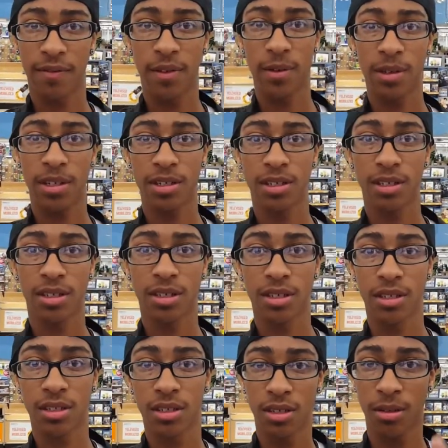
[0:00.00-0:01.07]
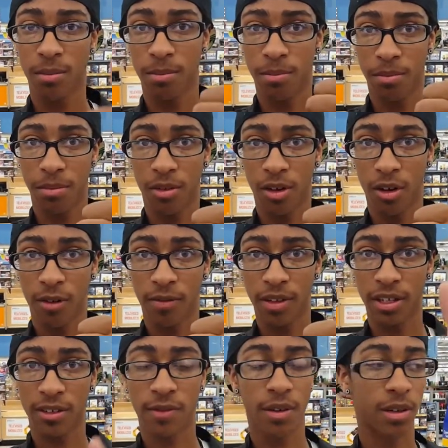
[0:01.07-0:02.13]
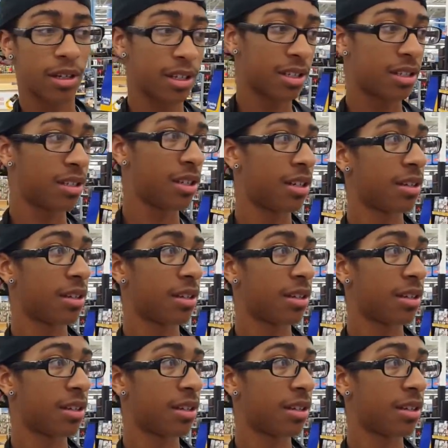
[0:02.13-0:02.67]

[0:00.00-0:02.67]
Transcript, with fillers: focus. Hopefully it's focused.